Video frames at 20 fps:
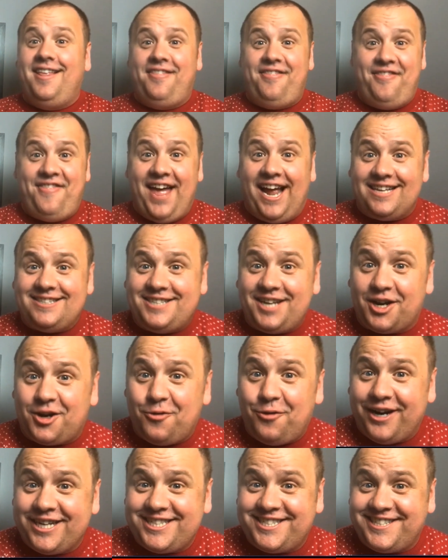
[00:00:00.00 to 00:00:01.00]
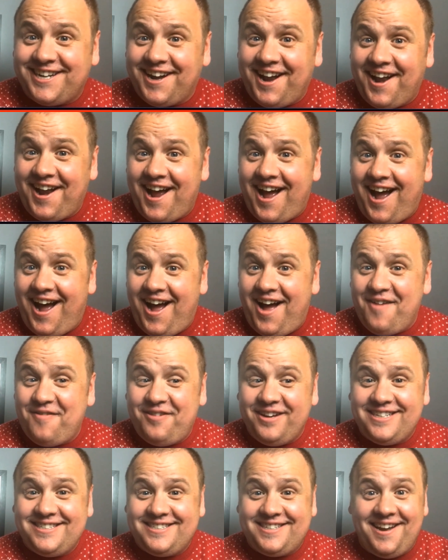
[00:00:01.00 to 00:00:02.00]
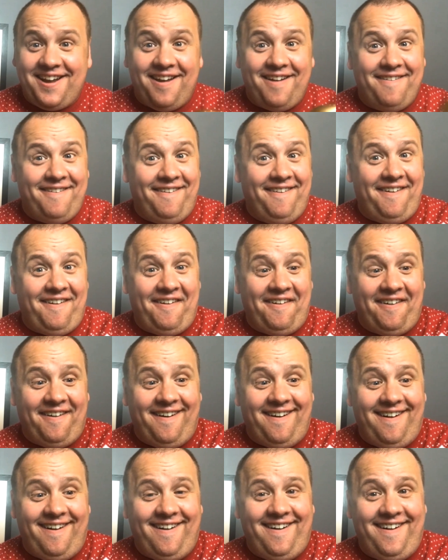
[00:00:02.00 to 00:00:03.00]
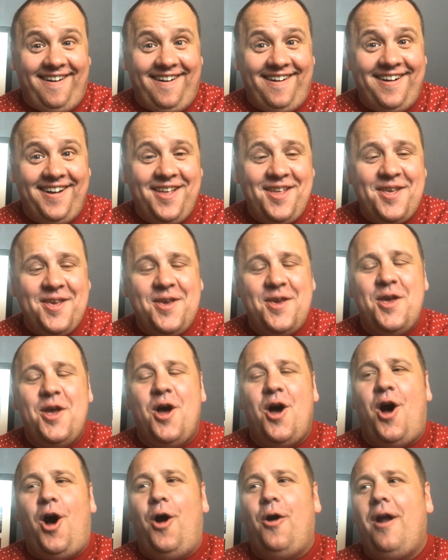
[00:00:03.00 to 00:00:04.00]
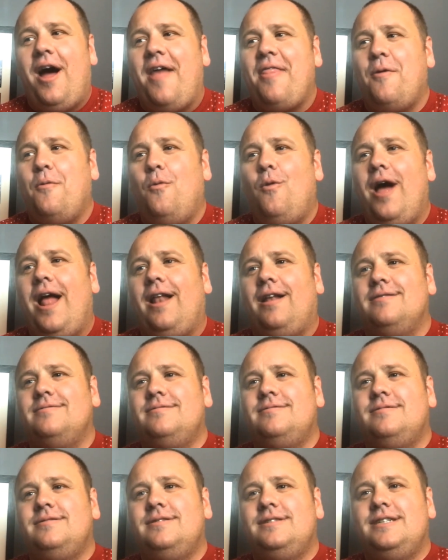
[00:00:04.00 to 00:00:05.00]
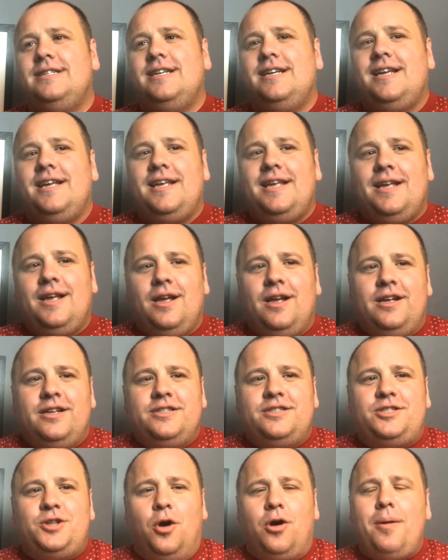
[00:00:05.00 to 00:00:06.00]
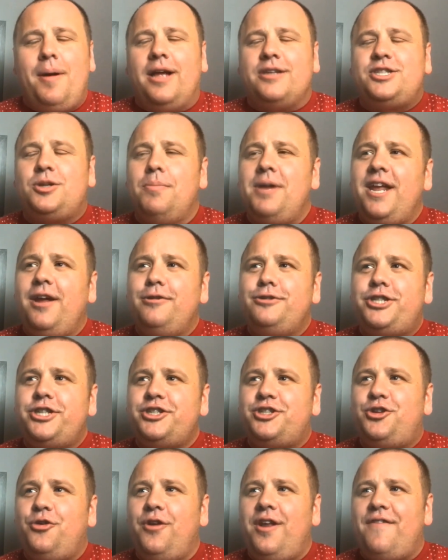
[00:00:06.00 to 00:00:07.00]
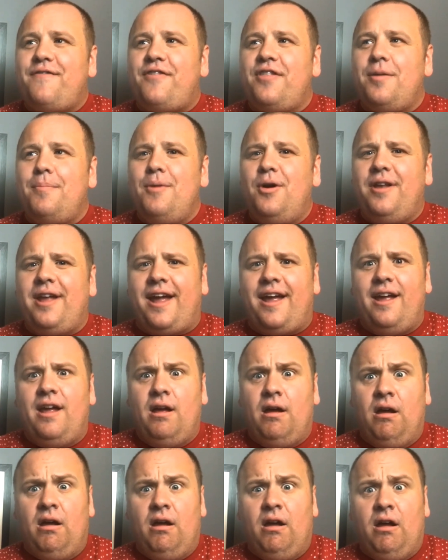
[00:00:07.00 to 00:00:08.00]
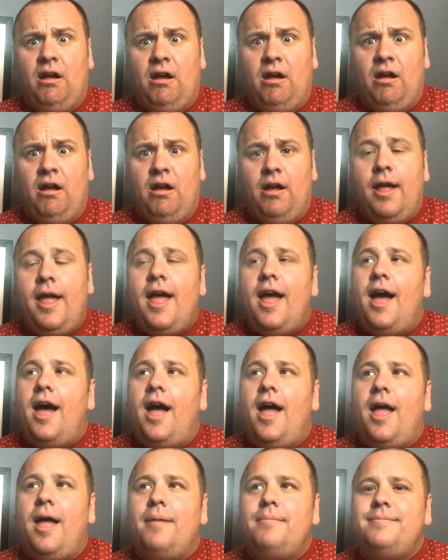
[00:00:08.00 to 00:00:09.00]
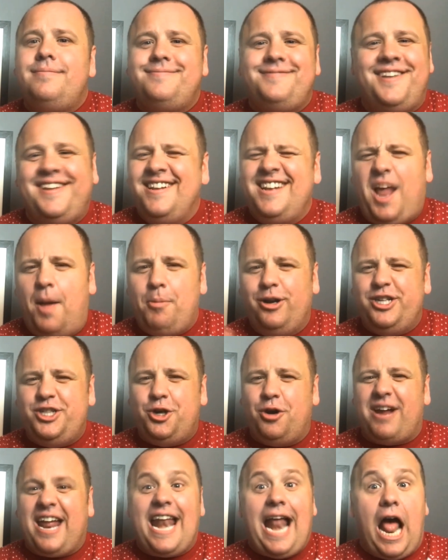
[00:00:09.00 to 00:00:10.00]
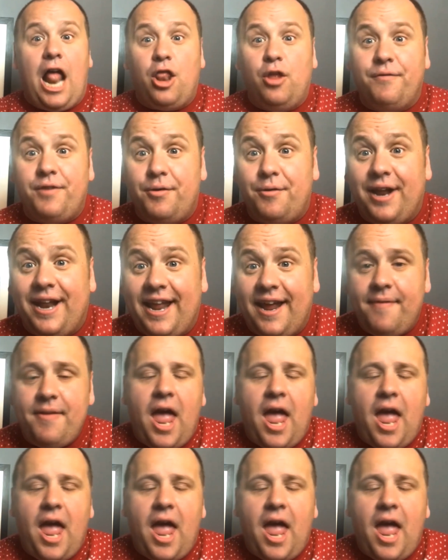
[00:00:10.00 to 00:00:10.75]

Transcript: That's a question and a half, isn't it? All right then, well, talking about somebody who's just doing it for the money. I'm only joking, I love it really.